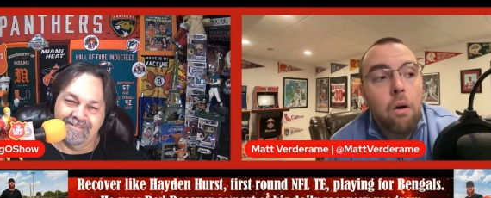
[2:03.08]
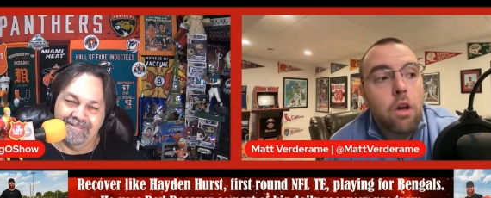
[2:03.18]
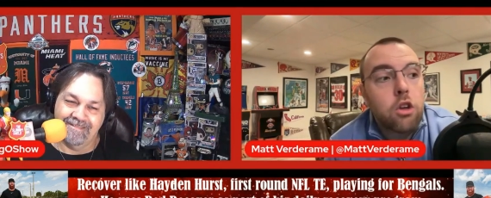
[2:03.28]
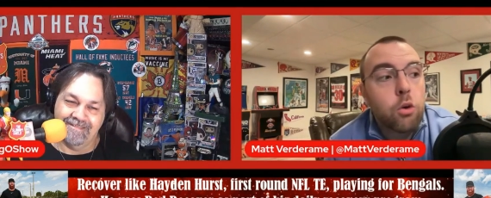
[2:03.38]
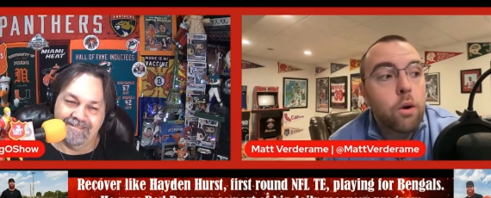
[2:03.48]

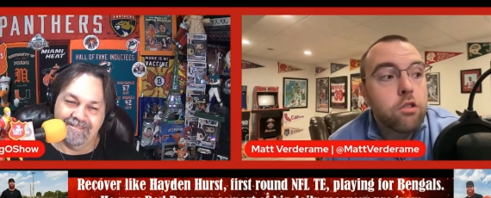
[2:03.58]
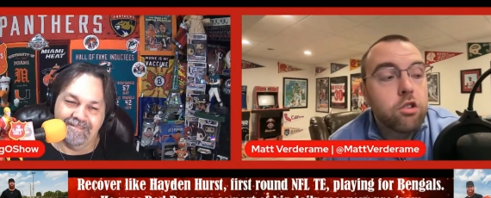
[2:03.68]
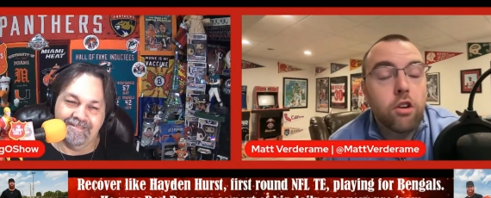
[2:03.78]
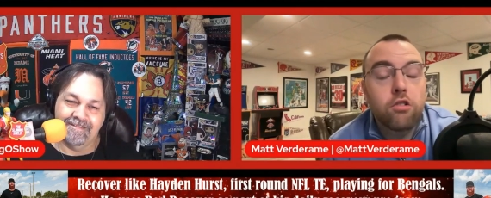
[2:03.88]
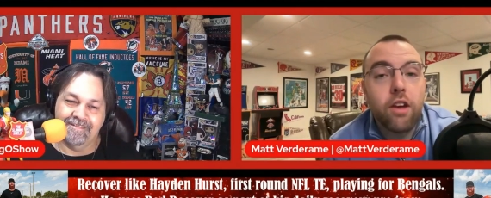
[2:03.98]
Speaker 1: you want to sit
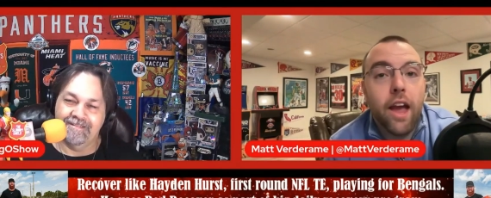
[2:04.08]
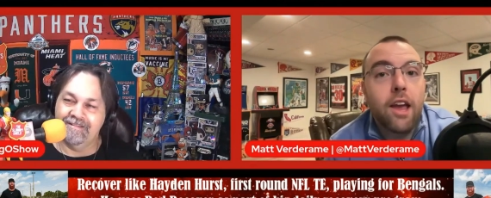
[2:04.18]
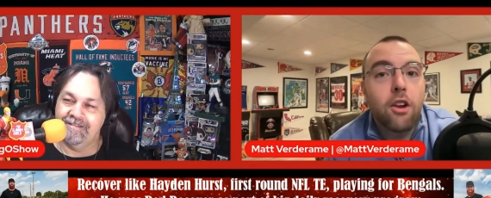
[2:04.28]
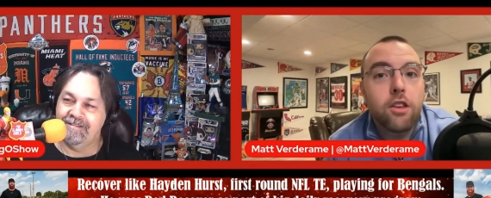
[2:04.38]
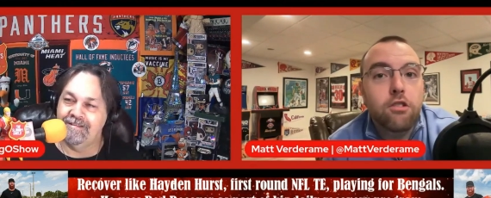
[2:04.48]
there and say, hey, you'd
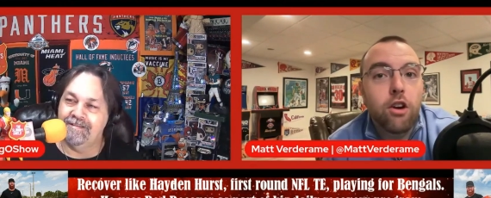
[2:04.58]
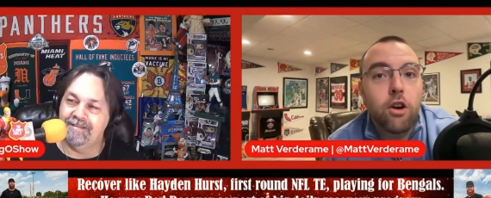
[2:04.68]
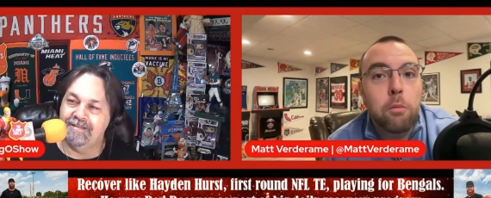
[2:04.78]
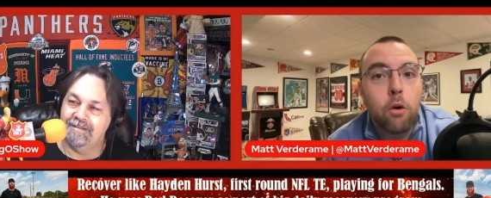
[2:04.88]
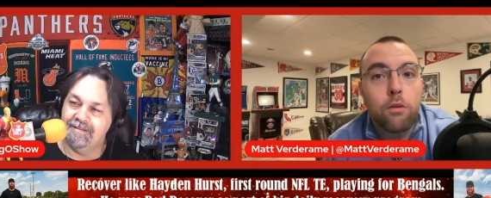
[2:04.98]
like to see a little
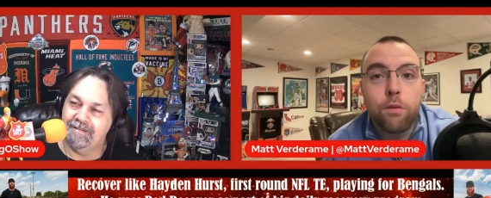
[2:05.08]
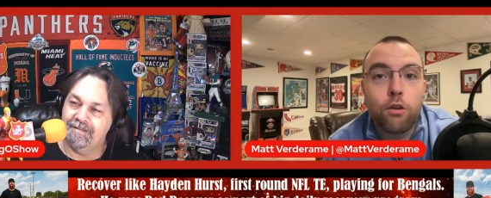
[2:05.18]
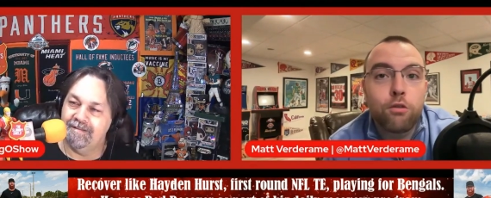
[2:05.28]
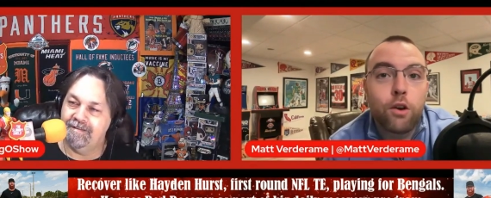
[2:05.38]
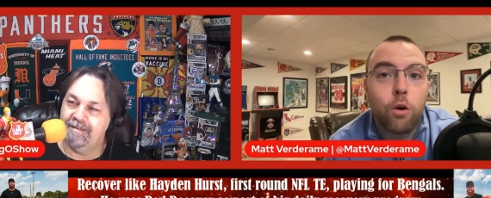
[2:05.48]
more of the first
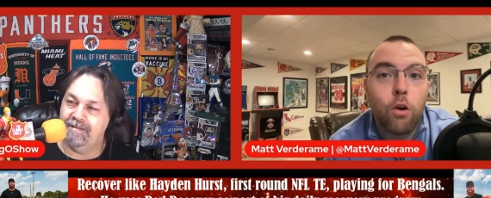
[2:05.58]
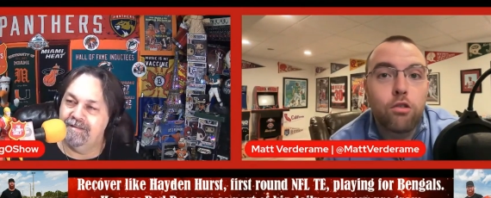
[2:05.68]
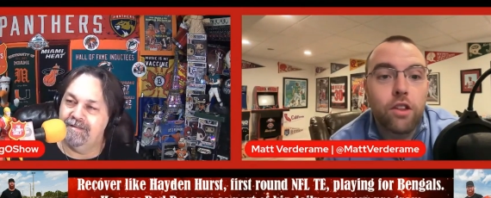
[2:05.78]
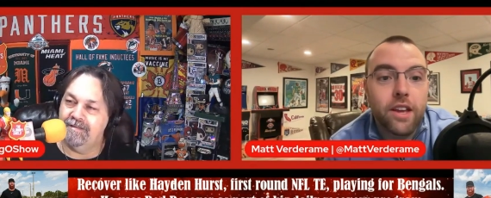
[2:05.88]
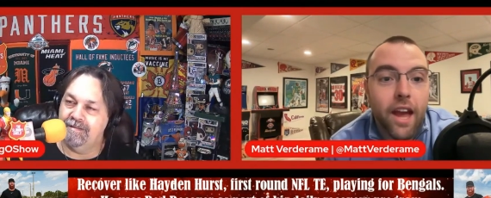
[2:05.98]
3 quarters of
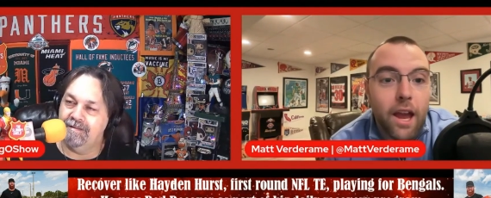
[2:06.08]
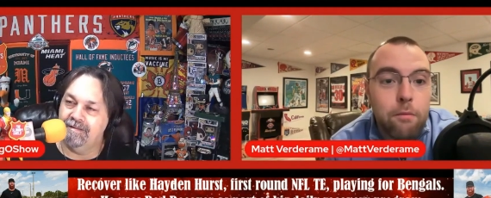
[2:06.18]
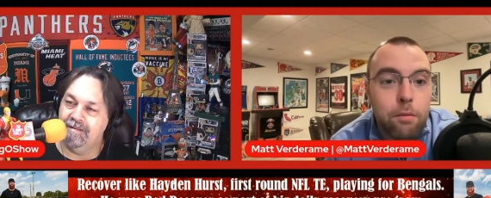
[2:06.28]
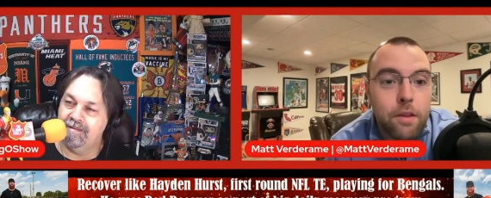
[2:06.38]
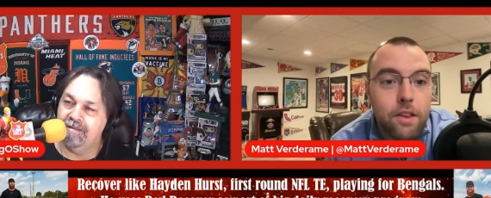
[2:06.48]
the game
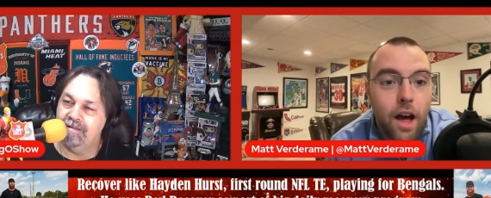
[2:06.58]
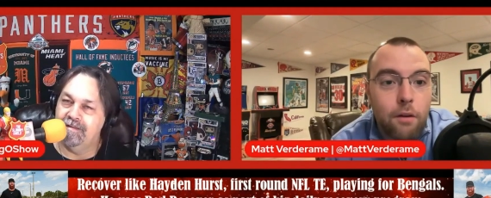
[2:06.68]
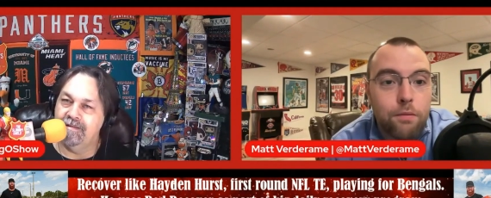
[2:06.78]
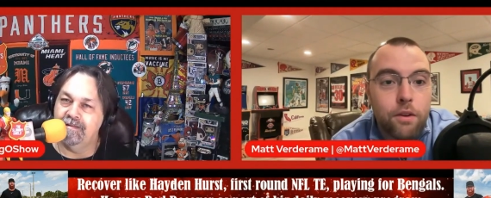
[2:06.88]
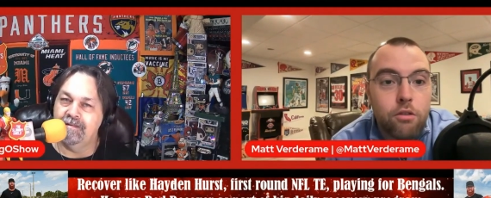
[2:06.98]
from the
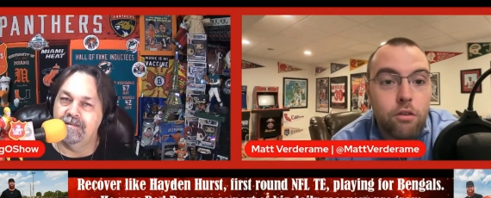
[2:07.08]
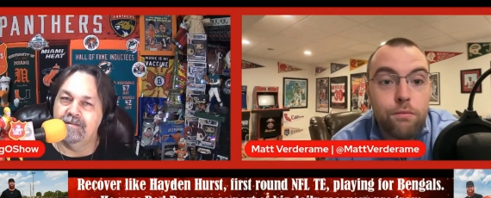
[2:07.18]
Dolphins?